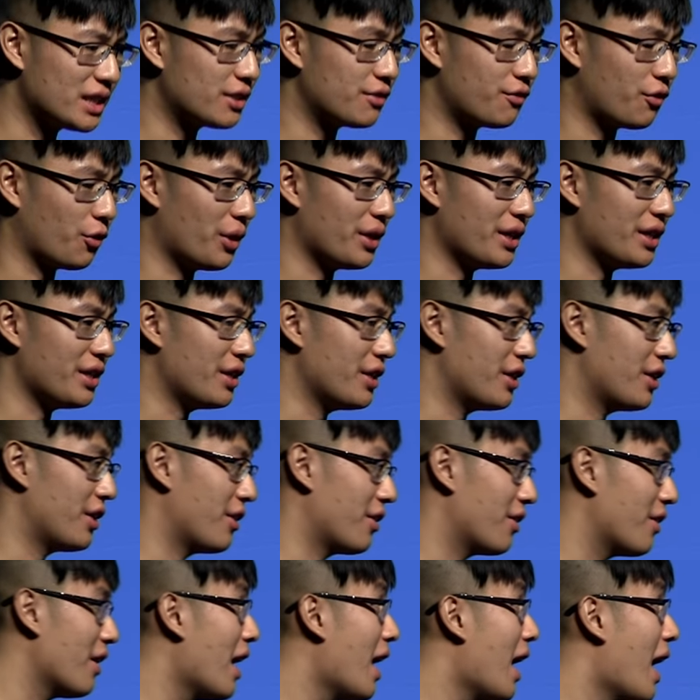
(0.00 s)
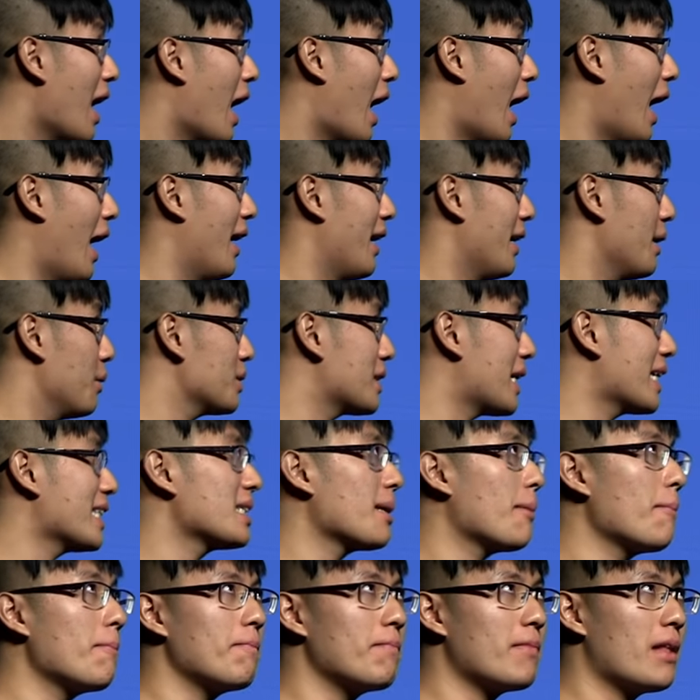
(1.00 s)
for a year. Uh, it was like
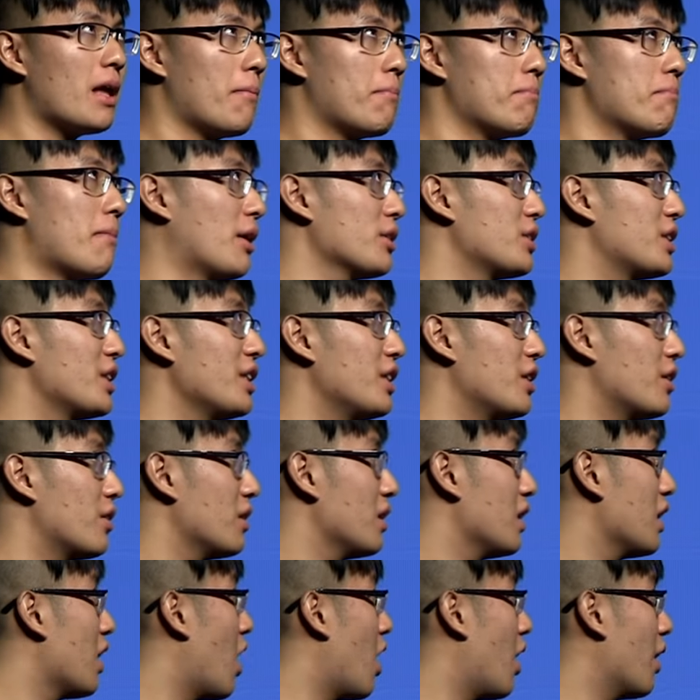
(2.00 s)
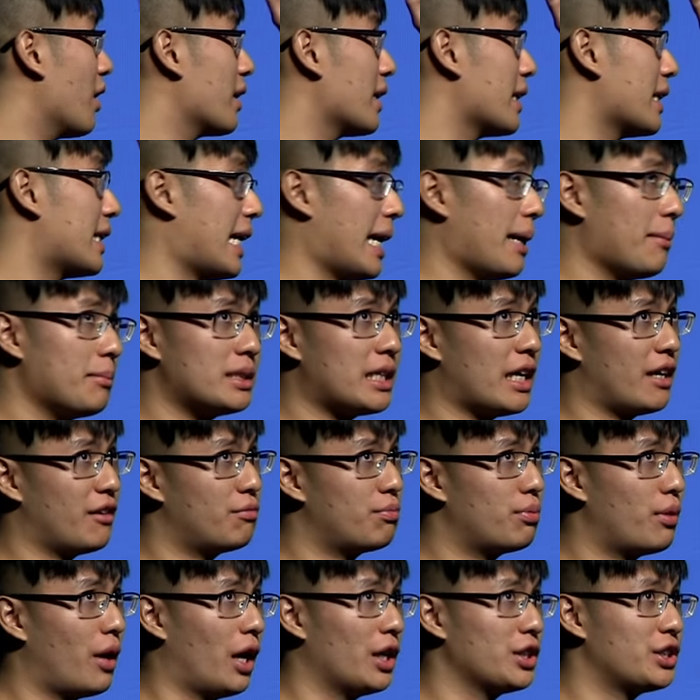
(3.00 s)
some multi-year long game
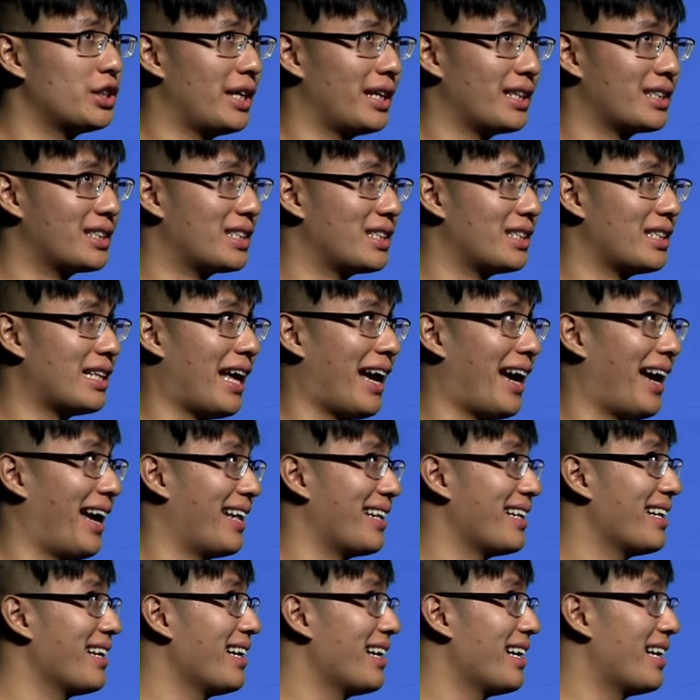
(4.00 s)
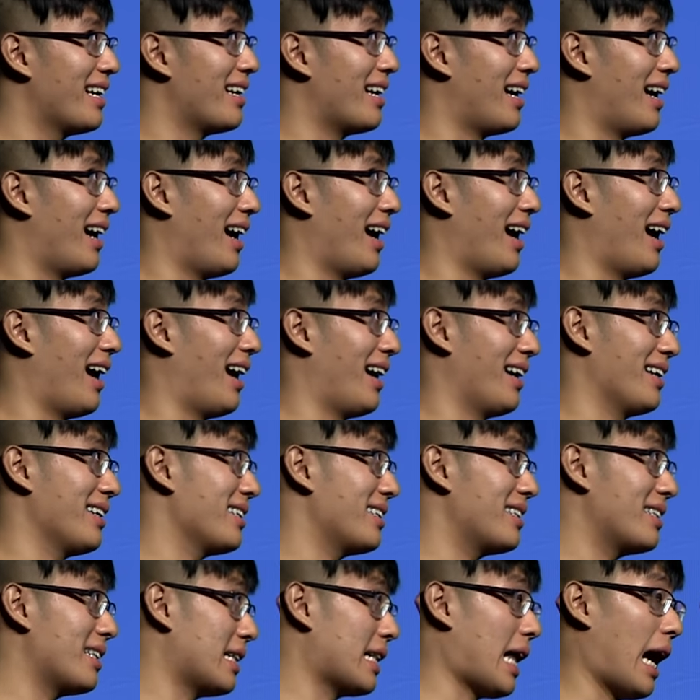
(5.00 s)
dev project that uh,
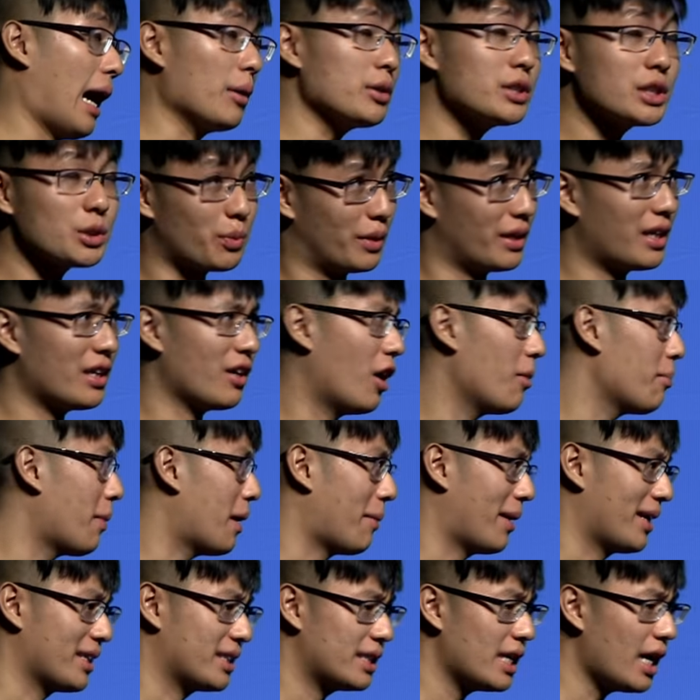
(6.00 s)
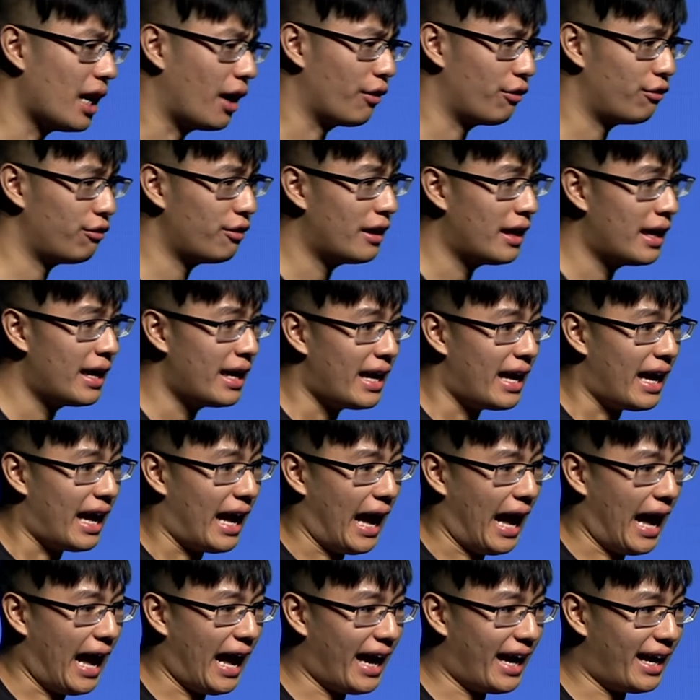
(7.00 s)
that I was just working on by myself.
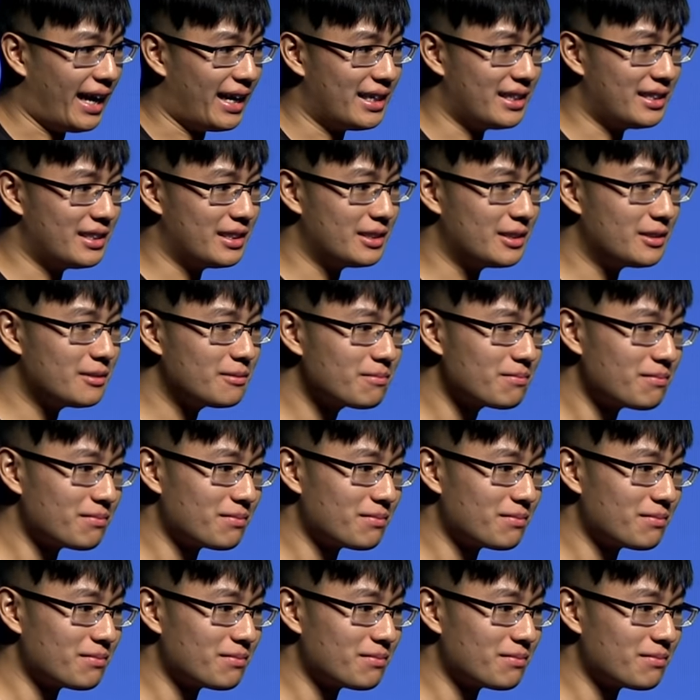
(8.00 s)
And,